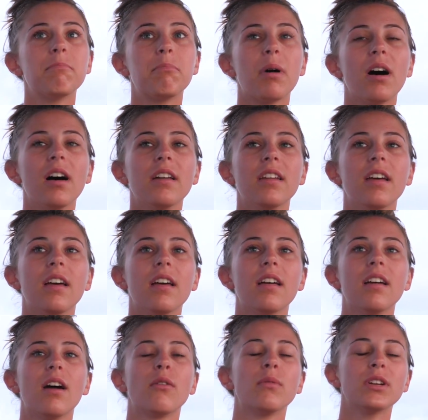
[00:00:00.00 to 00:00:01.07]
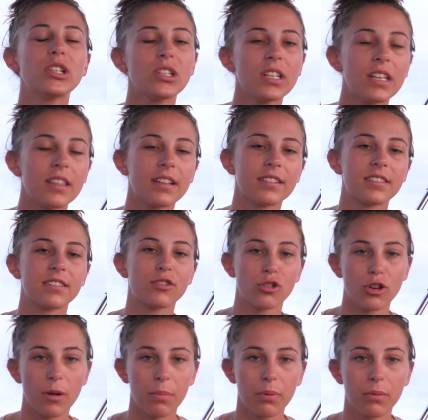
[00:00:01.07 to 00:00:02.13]
But originally this
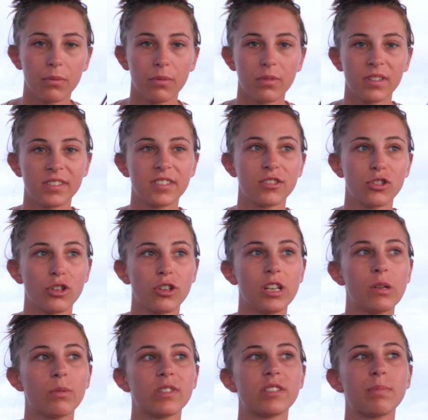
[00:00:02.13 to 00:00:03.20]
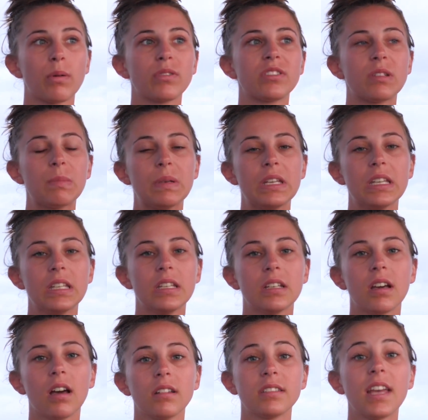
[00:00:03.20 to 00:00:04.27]
journey was supposed to be
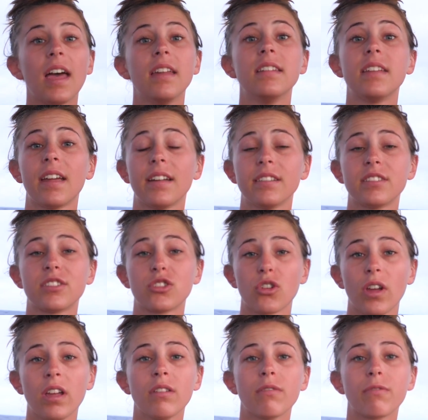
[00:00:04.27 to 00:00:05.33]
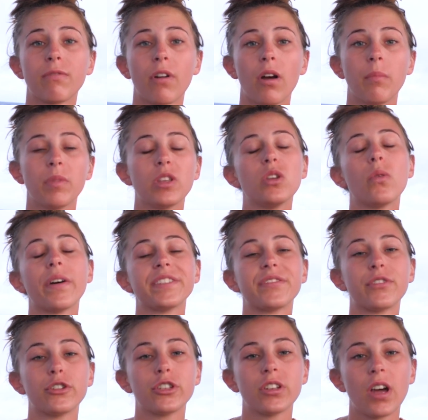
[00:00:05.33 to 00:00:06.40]
10 days straight from US
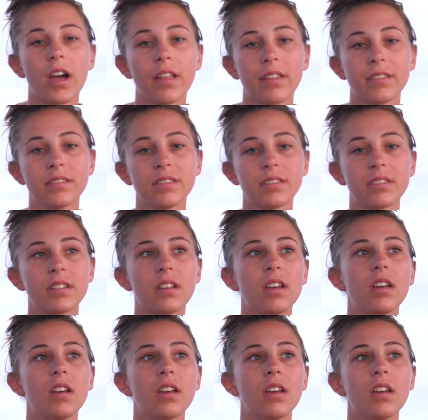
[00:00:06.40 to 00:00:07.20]
Virgin Islands